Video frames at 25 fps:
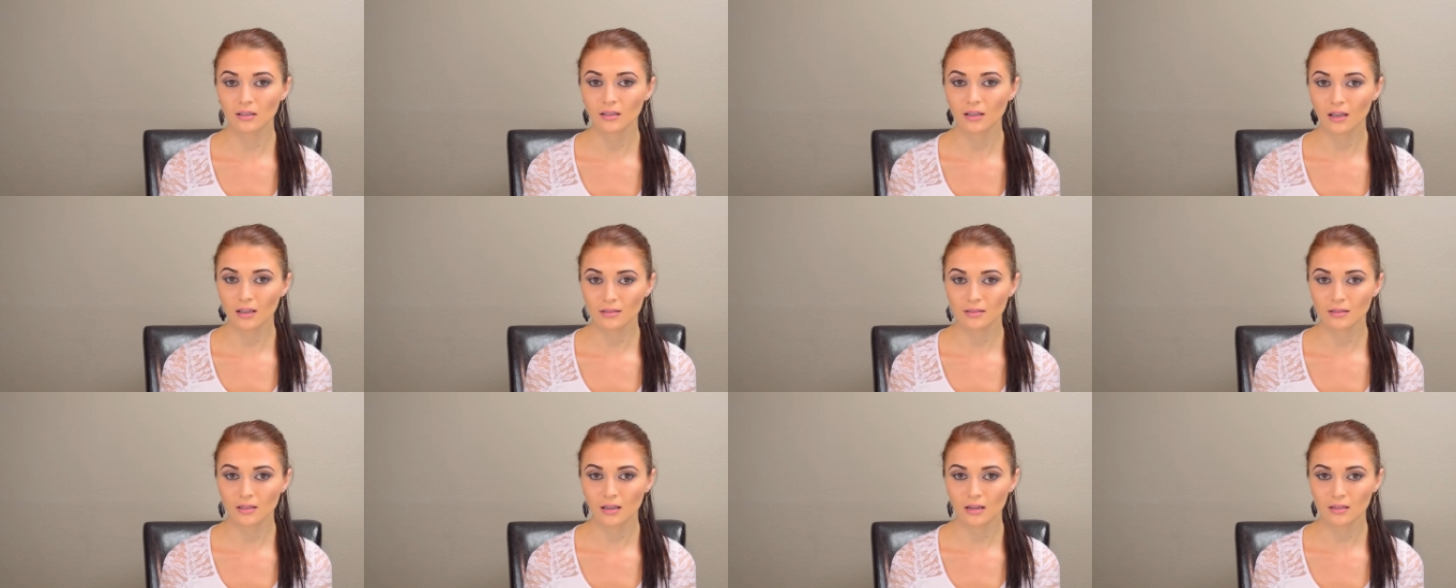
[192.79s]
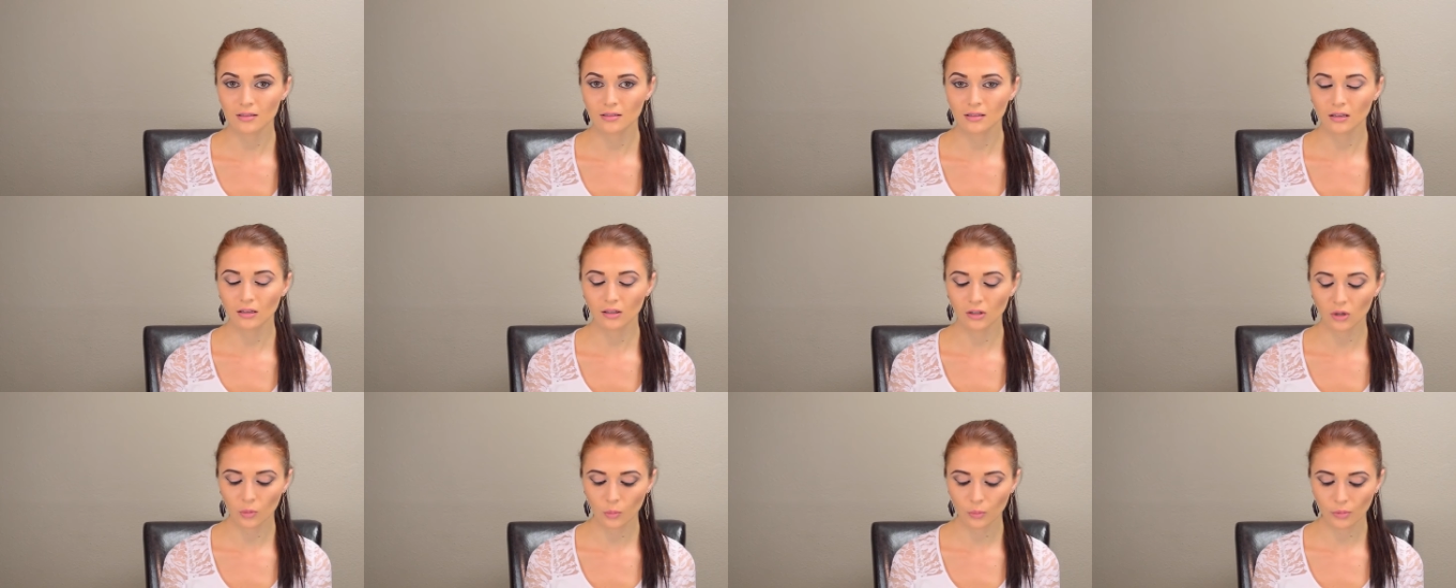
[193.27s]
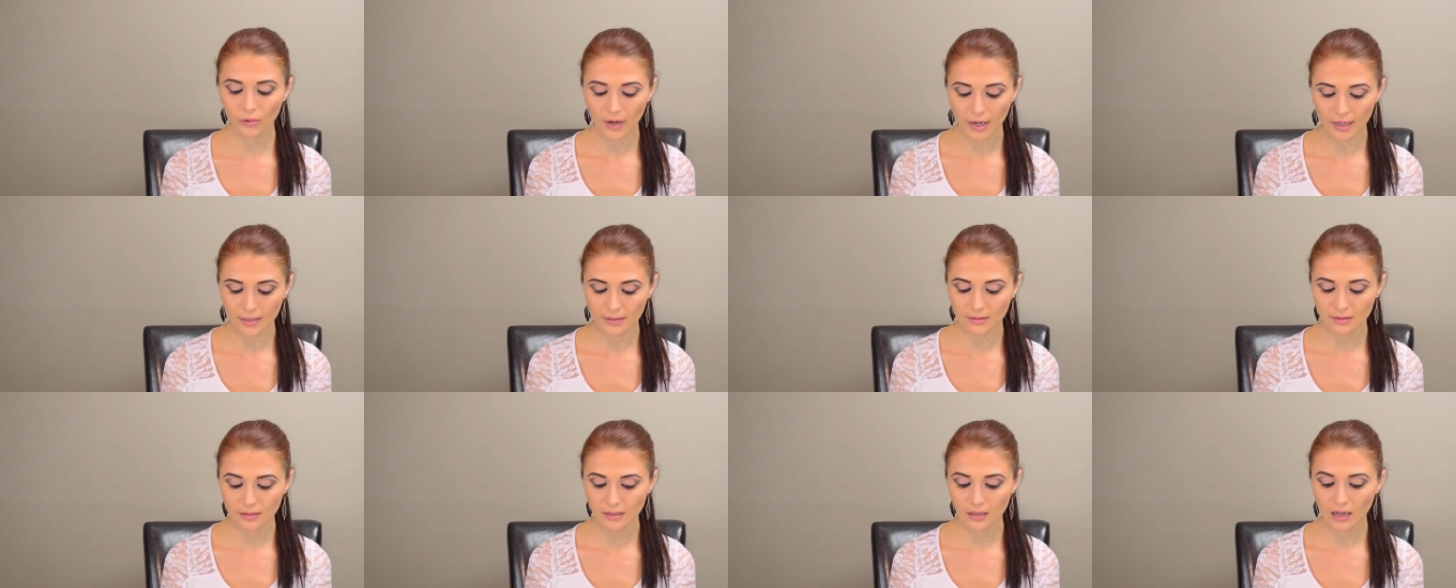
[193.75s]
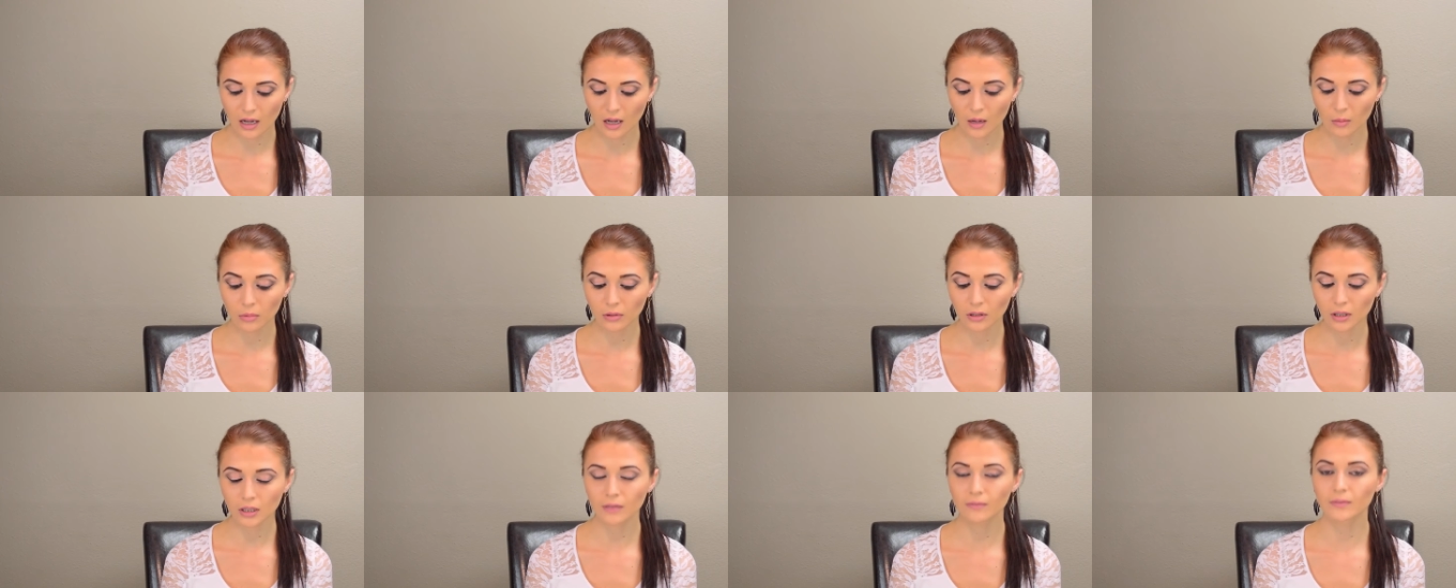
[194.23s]
Yes, it is a little pricey. I
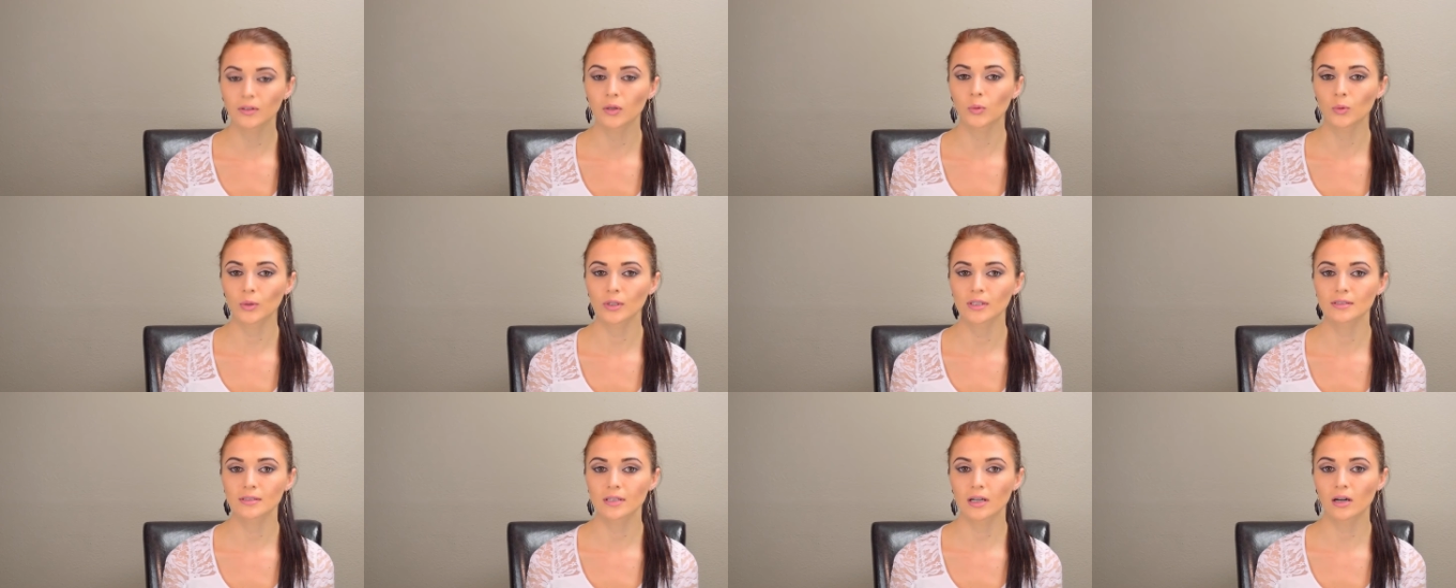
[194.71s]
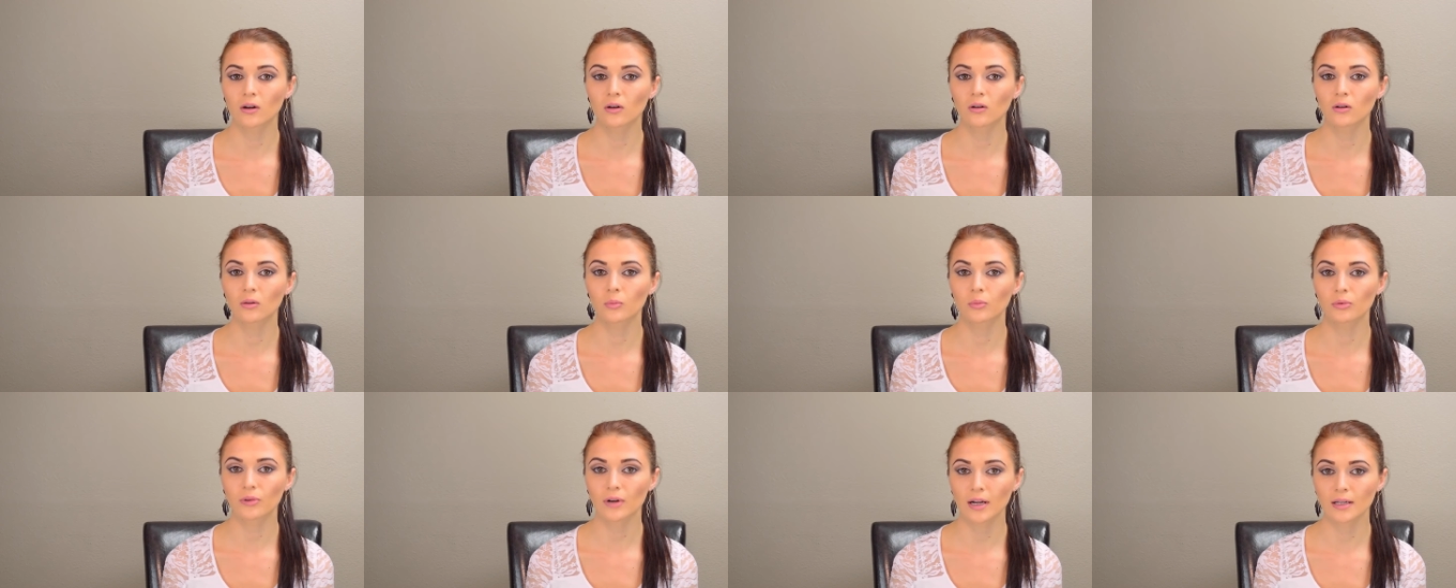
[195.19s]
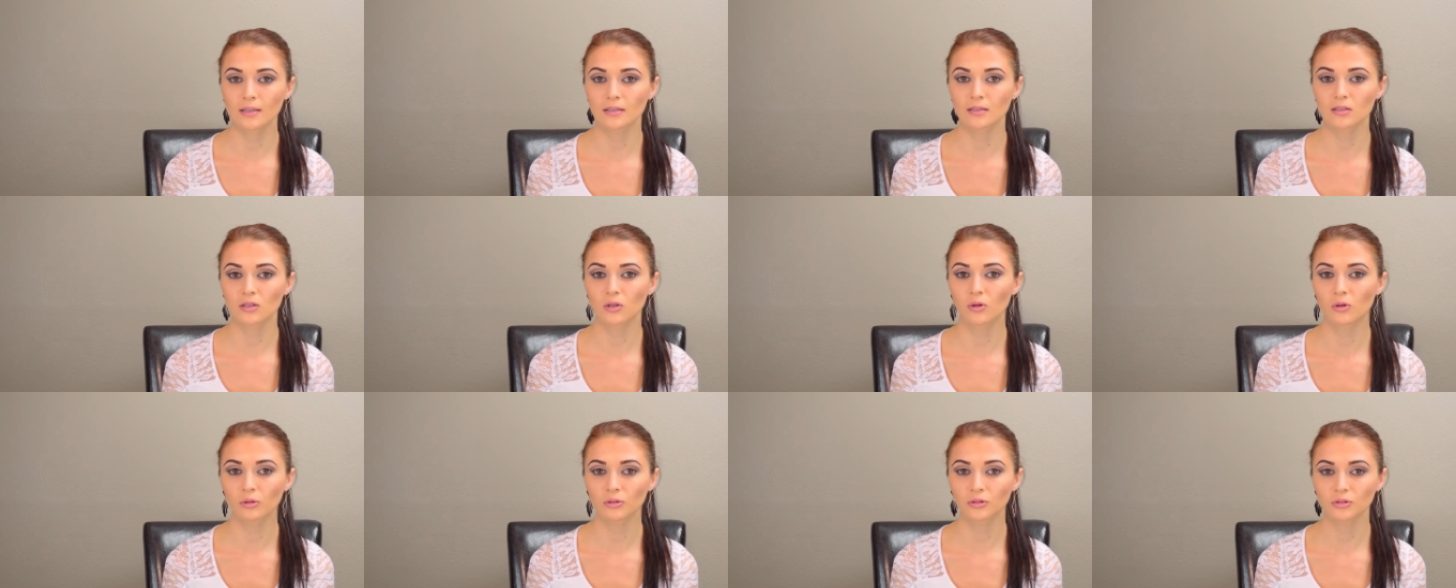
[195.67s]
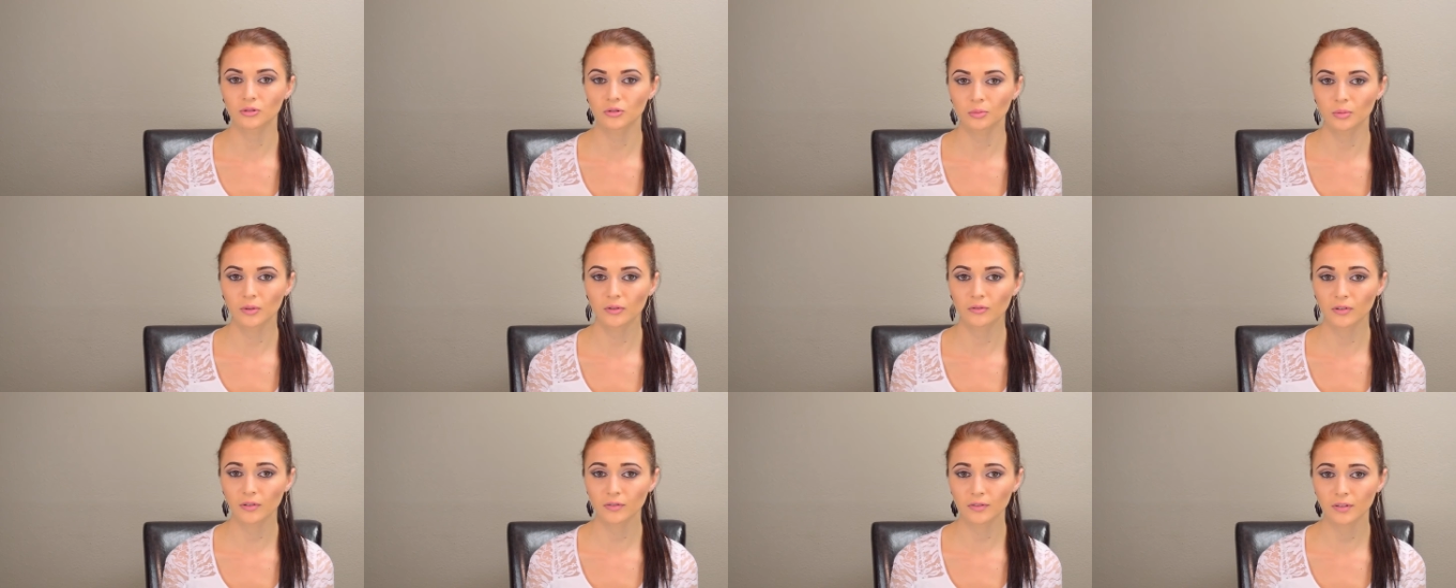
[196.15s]
believe the retail price is going to
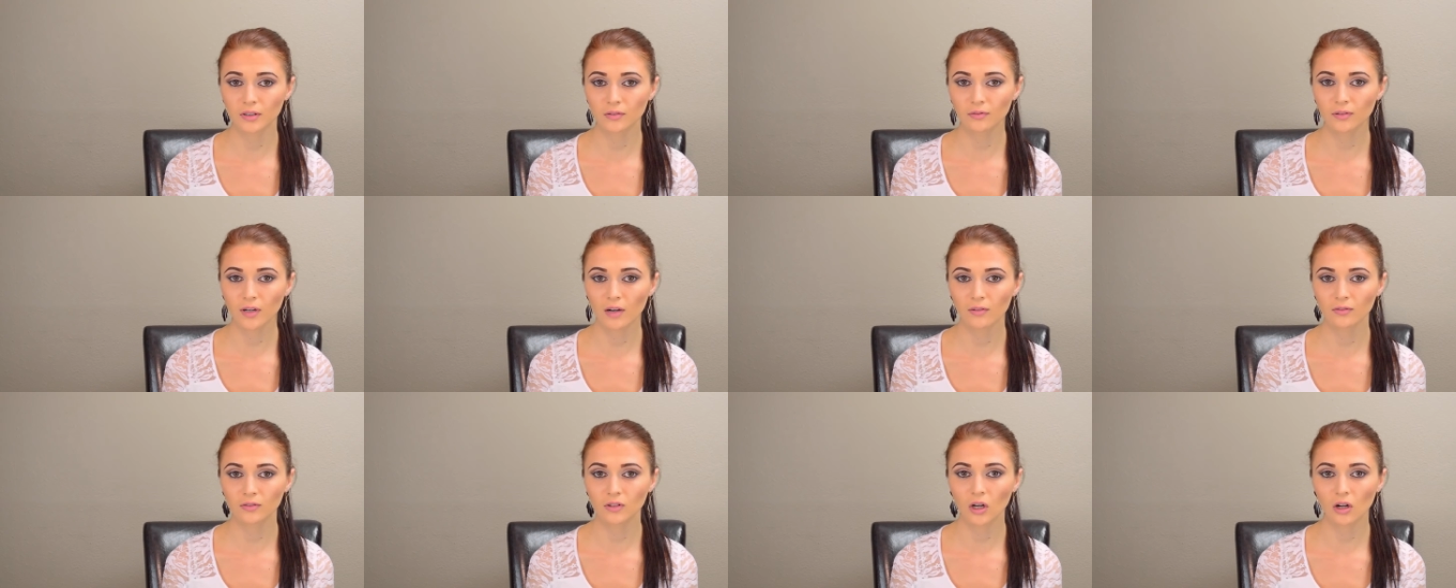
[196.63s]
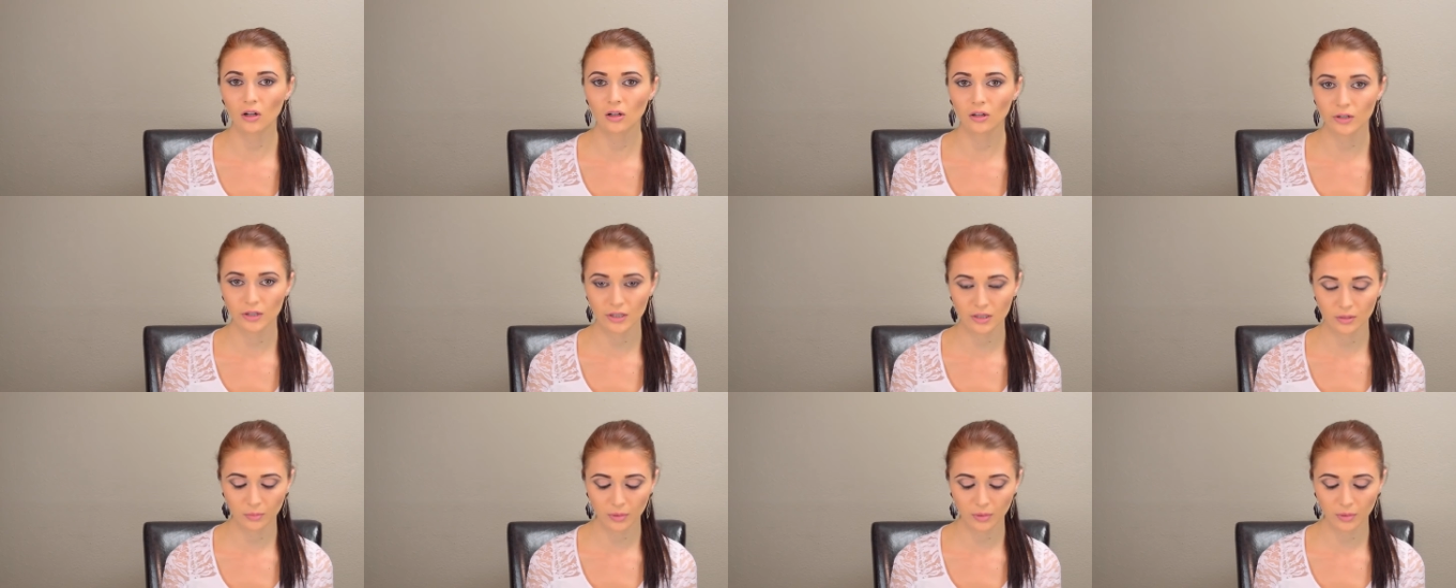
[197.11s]
be fifty-five dollars,